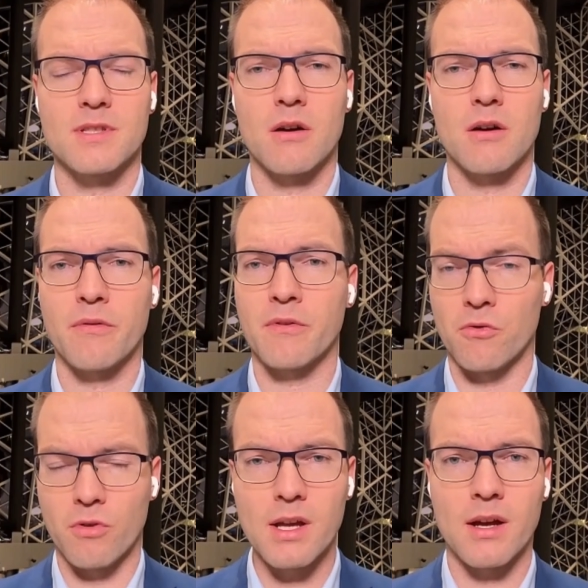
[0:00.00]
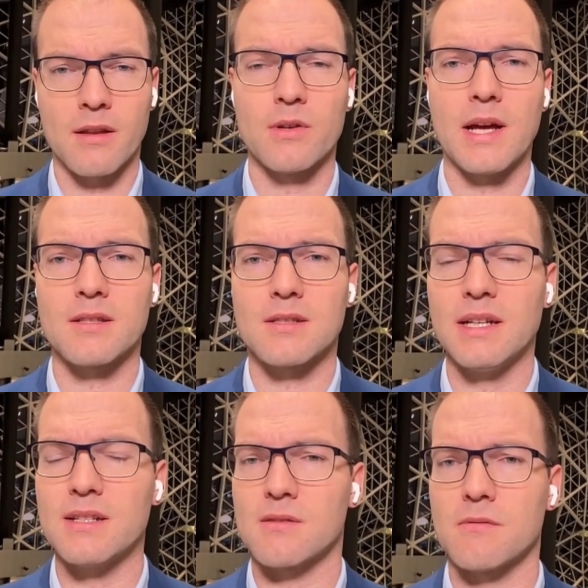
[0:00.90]
South Korea and the United
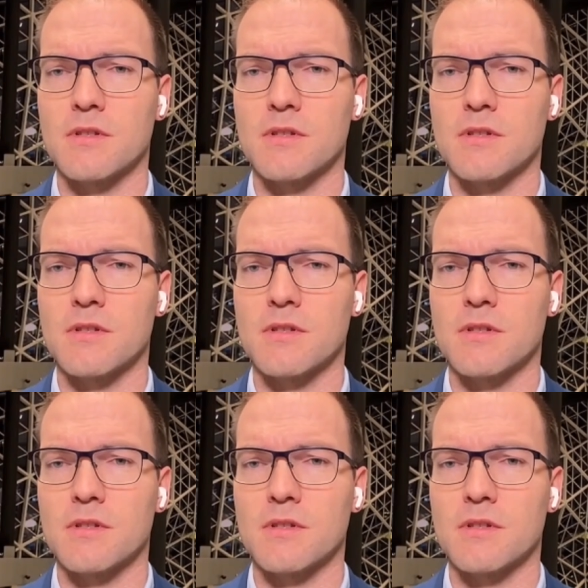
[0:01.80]
States.